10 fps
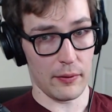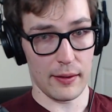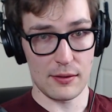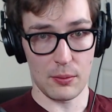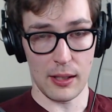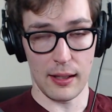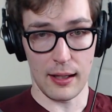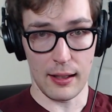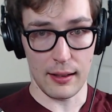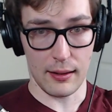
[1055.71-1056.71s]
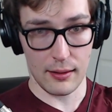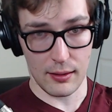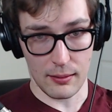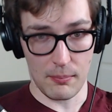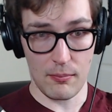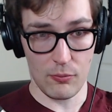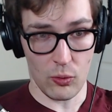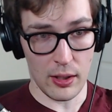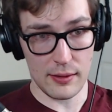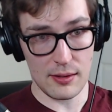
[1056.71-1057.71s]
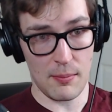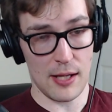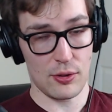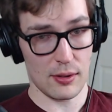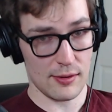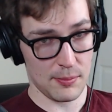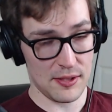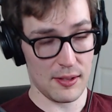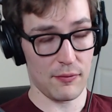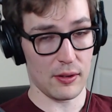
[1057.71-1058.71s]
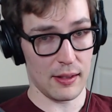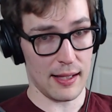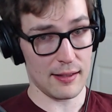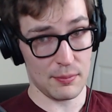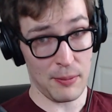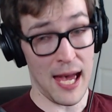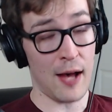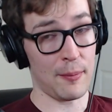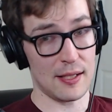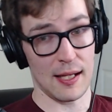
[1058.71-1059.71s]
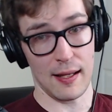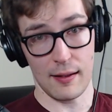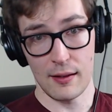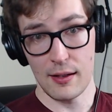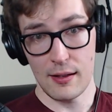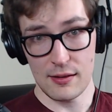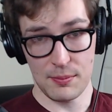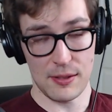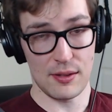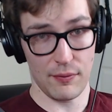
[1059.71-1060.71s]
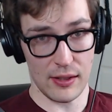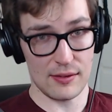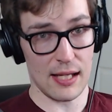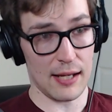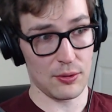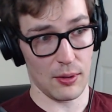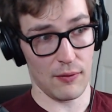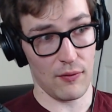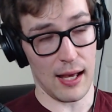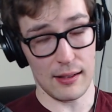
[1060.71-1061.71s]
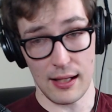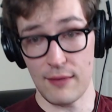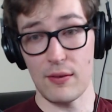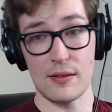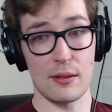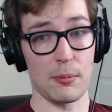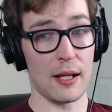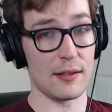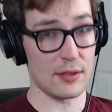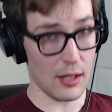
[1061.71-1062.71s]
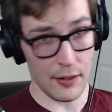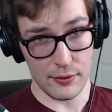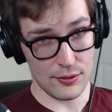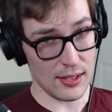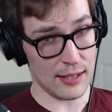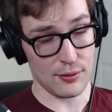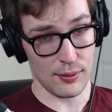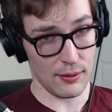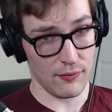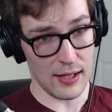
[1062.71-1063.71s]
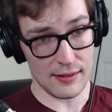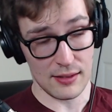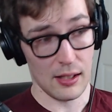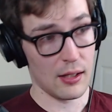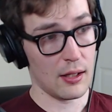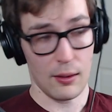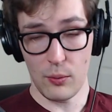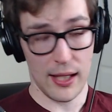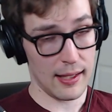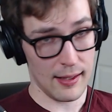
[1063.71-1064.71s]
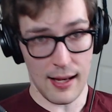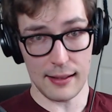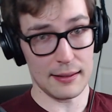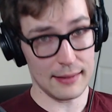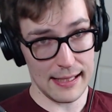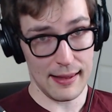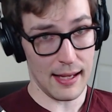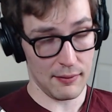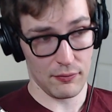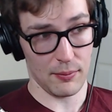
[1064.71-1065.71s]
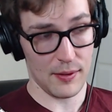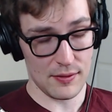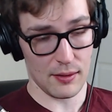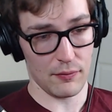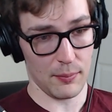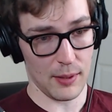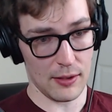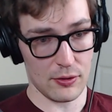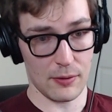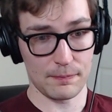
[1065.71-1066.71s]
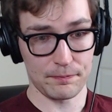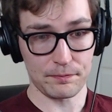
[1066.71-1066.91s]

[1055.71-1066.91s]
That's why I uh, wanted to mention specifically that it's palmitate specific saturated fat. If this applies to other saturated fats, we cannot glean that from this information.